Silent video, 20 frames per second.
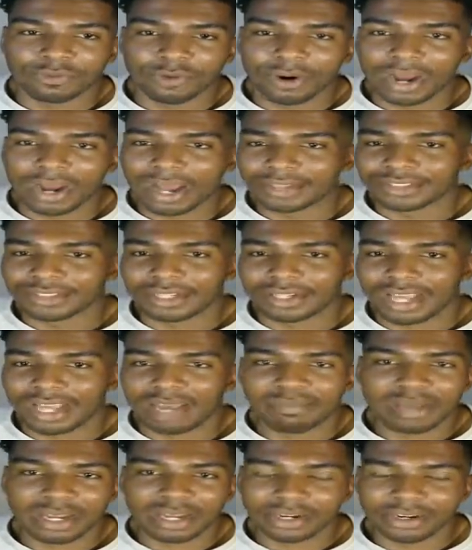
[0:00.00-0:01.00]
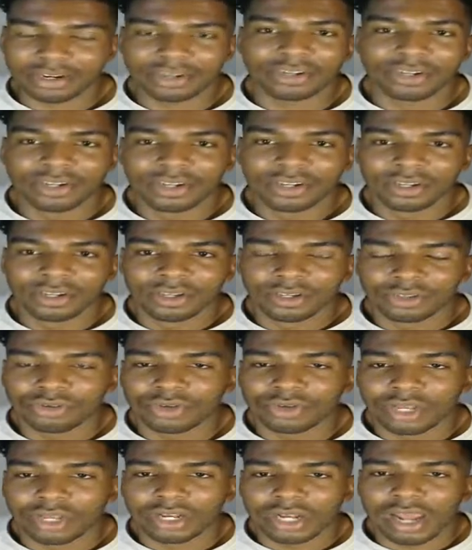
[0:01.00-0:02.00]
outside linebacker, you're
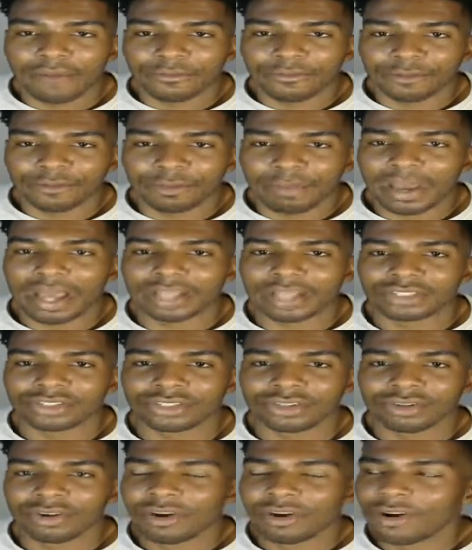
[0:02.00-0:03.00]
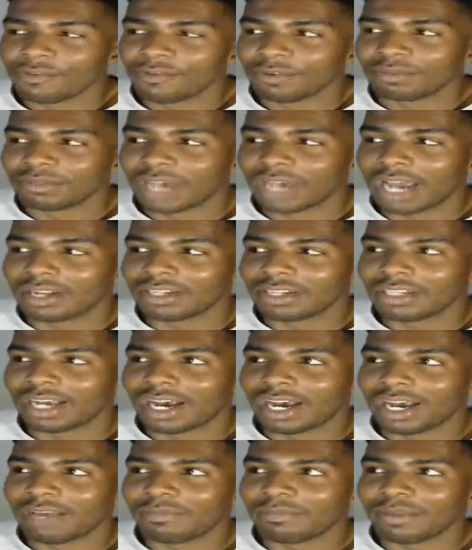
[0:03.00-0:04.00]
getting after the passer. From time to
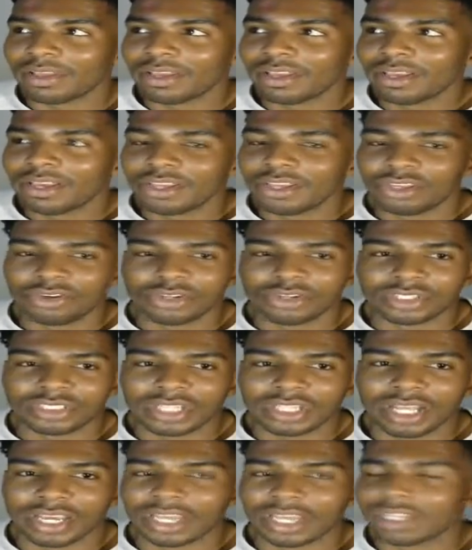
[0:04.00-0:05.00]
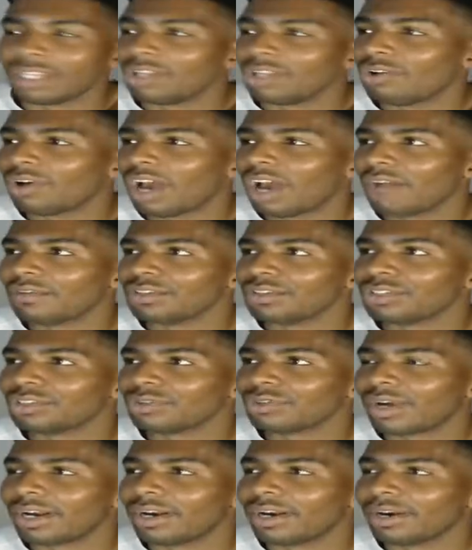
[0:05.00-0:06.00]
time, you can see like in the little coverages
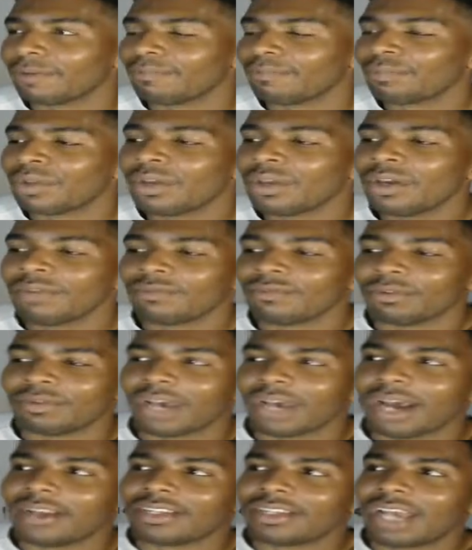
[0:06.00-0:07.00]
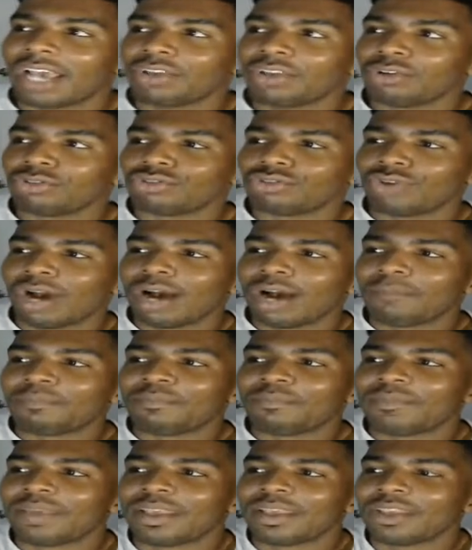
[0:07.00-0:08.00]
right here. From time to time, you'll drop.
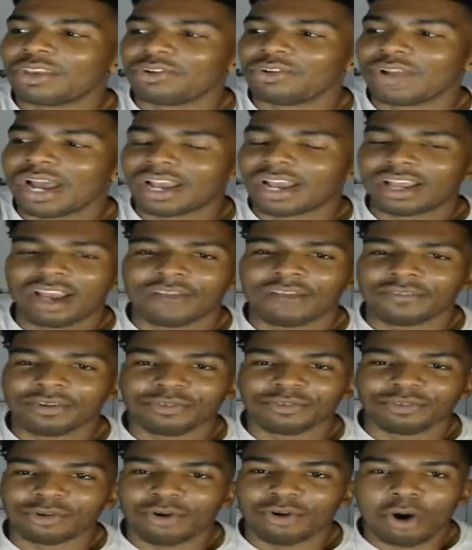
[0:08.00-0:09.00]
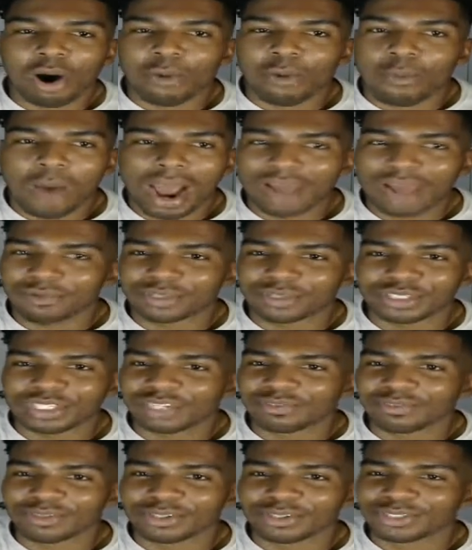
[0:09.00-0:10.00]
You're not covering wide
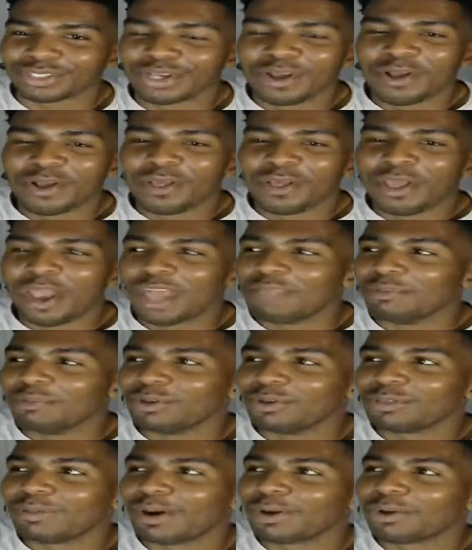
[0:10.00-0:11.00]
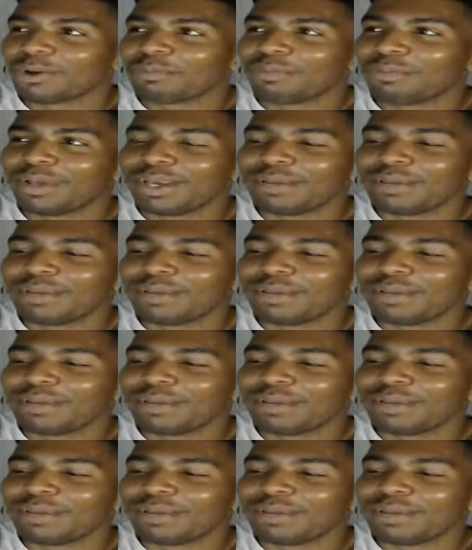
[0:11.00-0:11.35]
receivers. For the most part, you're playing